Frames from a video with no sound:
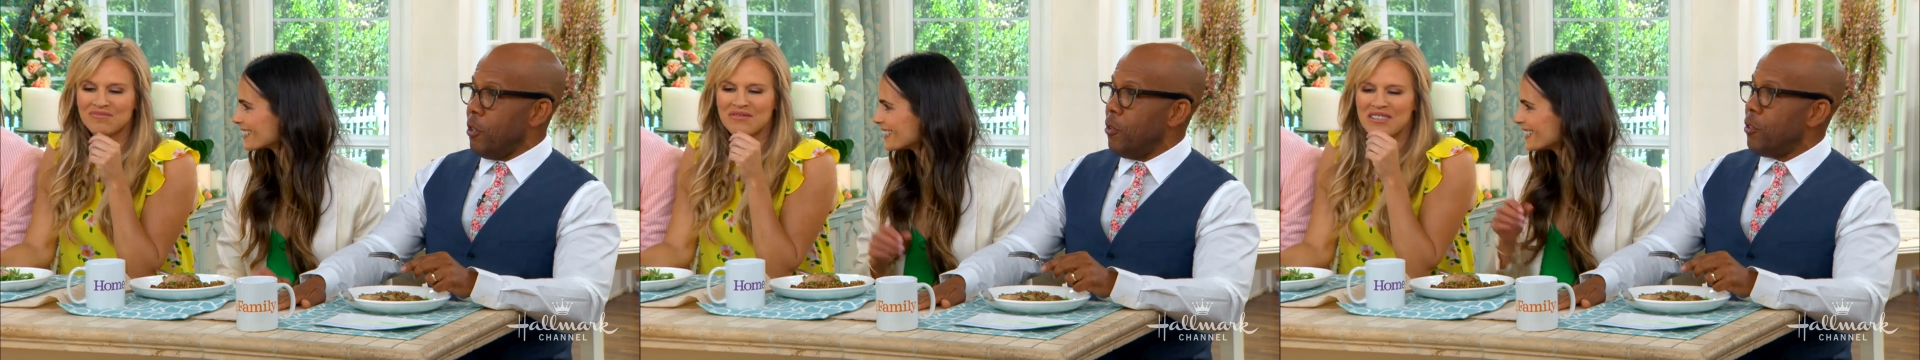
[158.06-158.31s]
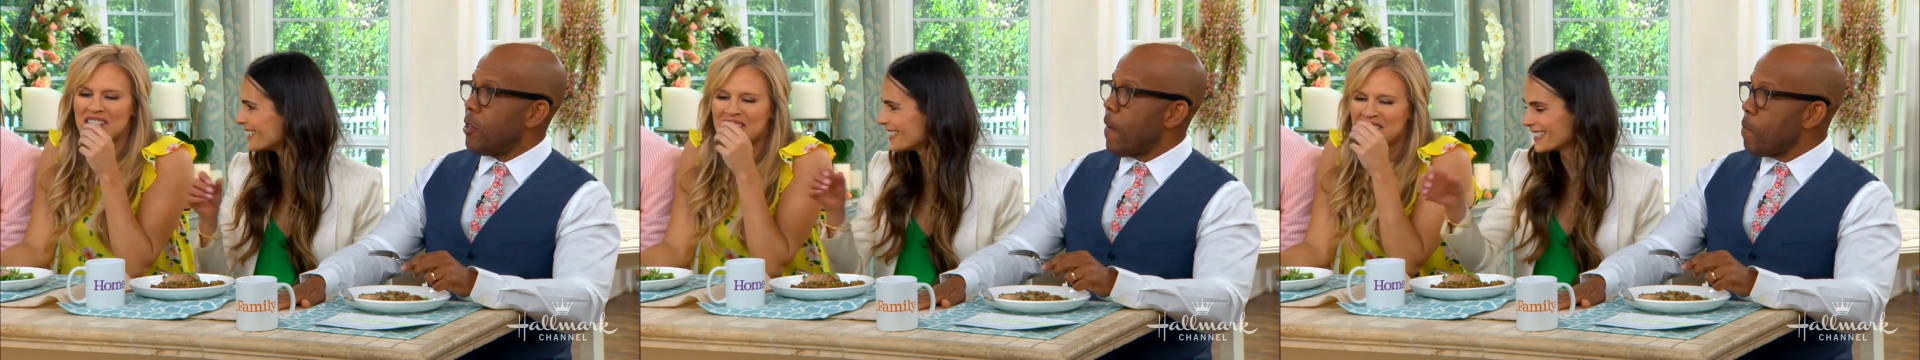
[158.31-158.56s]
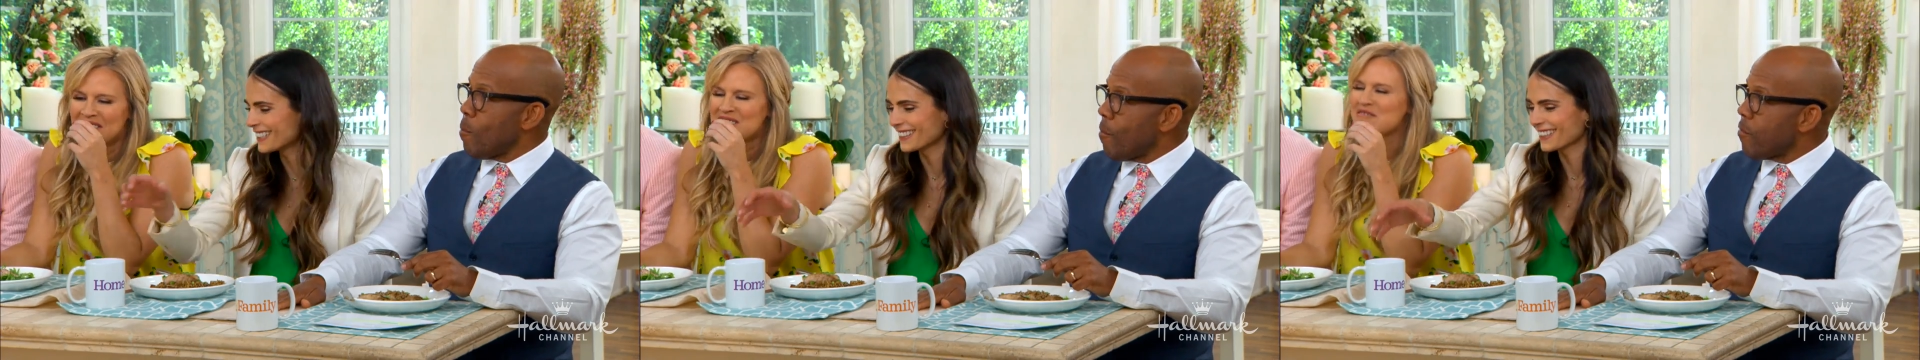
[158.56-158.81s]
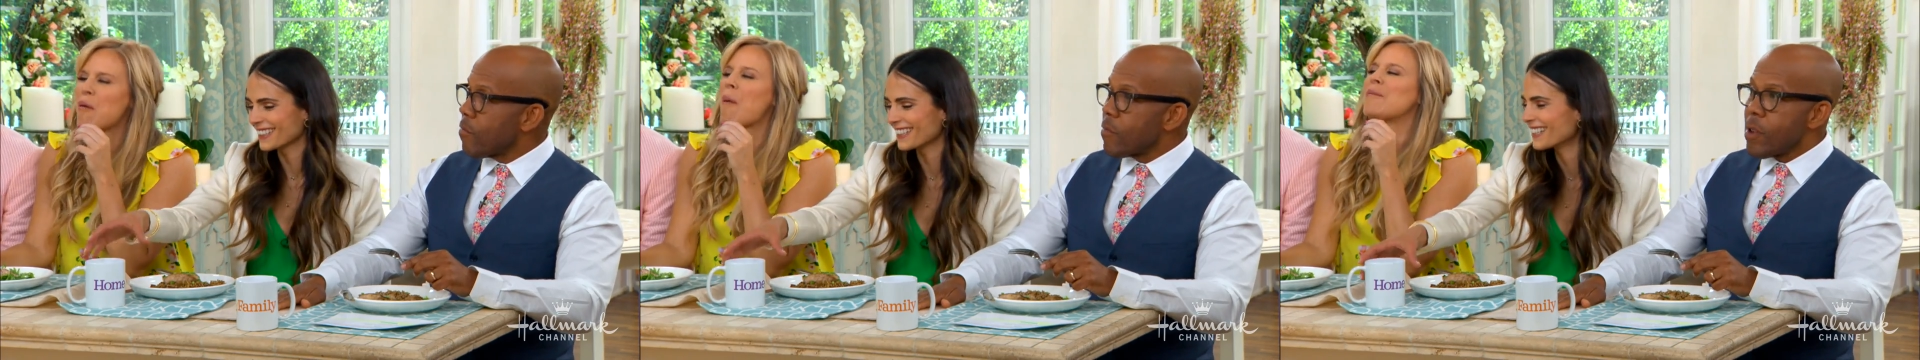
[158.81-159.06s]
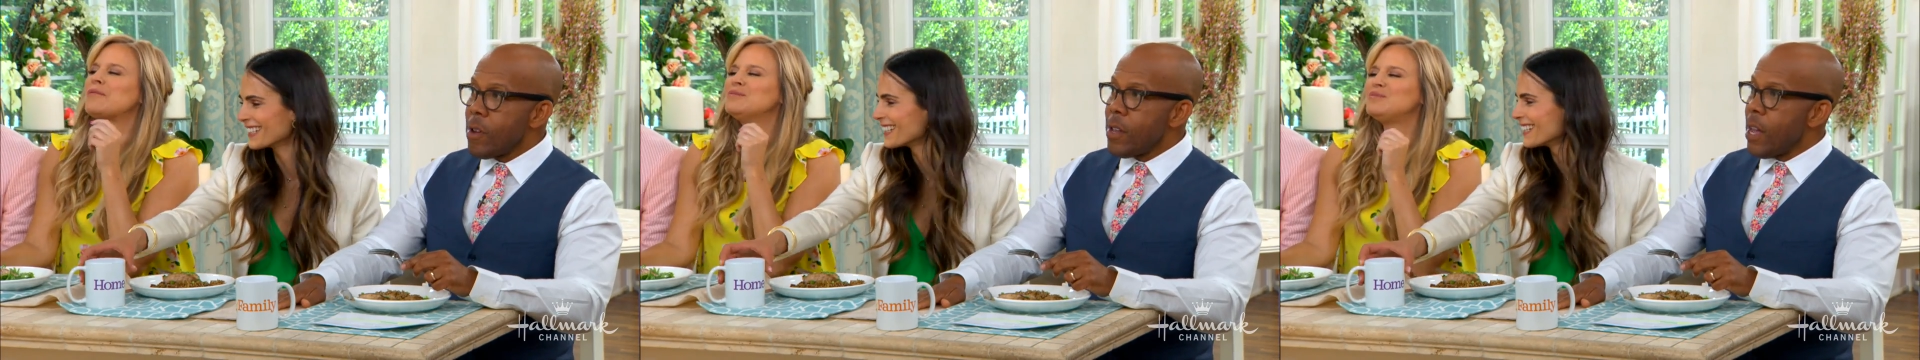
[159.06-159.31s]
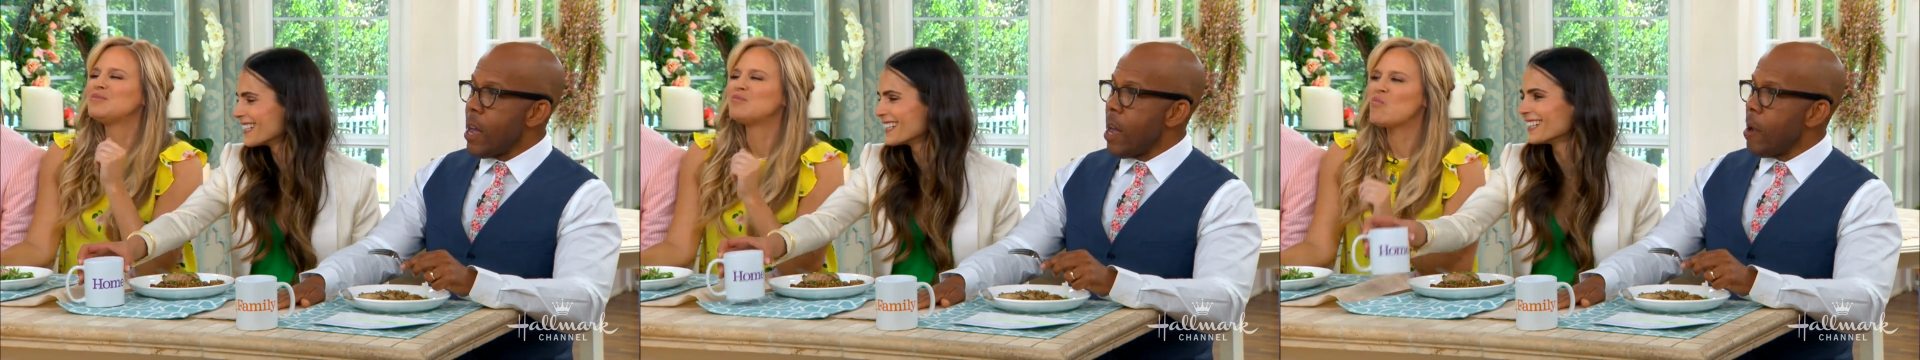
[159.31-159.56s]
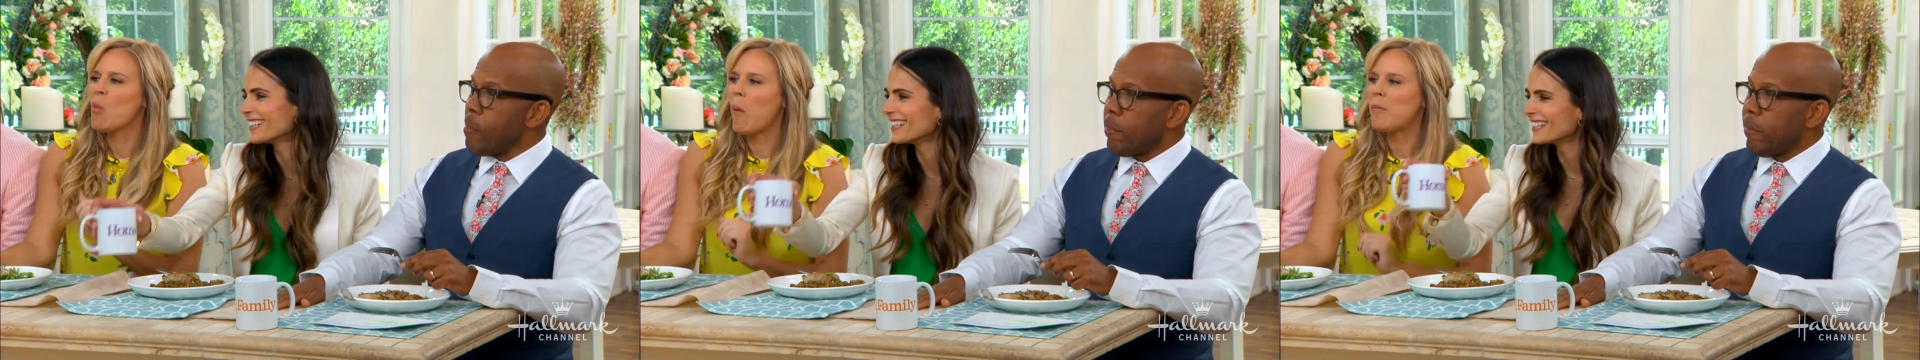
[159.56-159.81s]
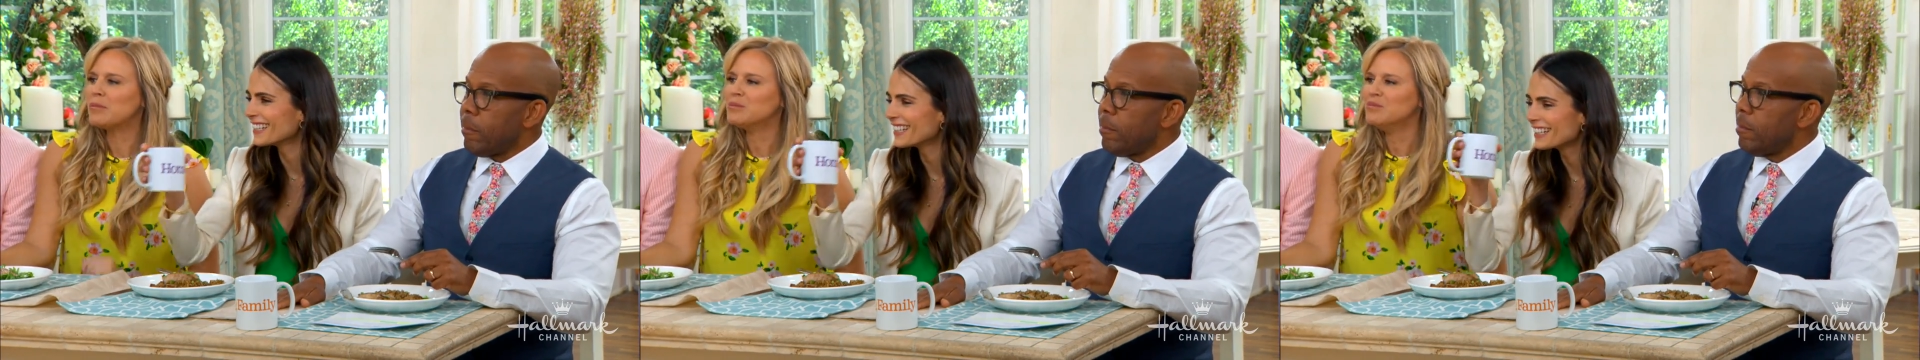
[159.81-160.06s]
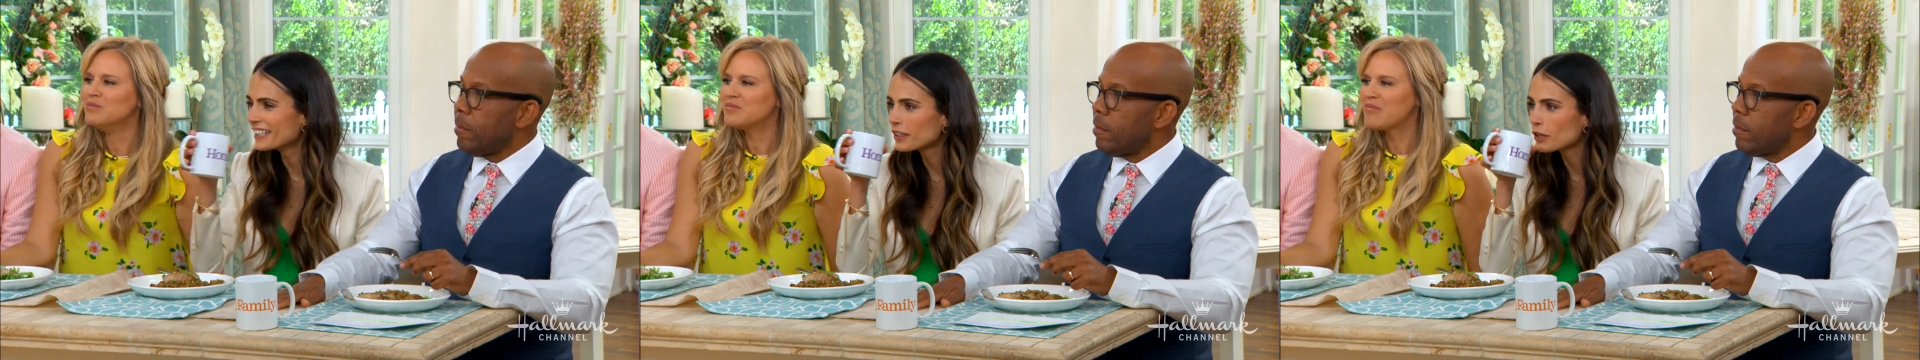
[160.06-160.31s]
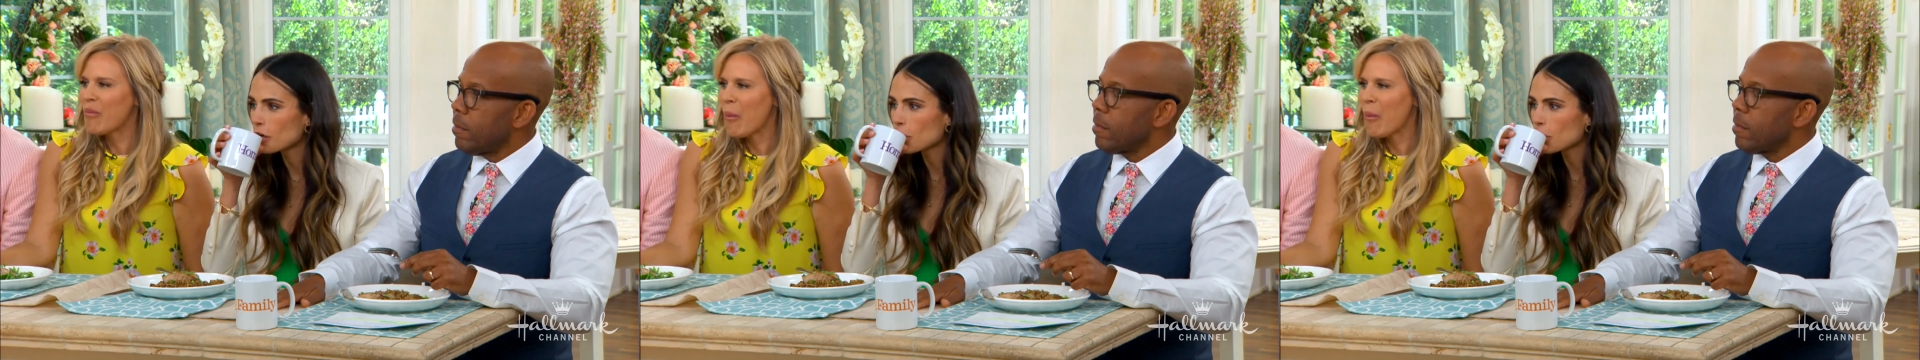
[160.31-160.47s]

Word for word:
Speaker 1: Woo! They are so underused. Yeah. But I use them in everything.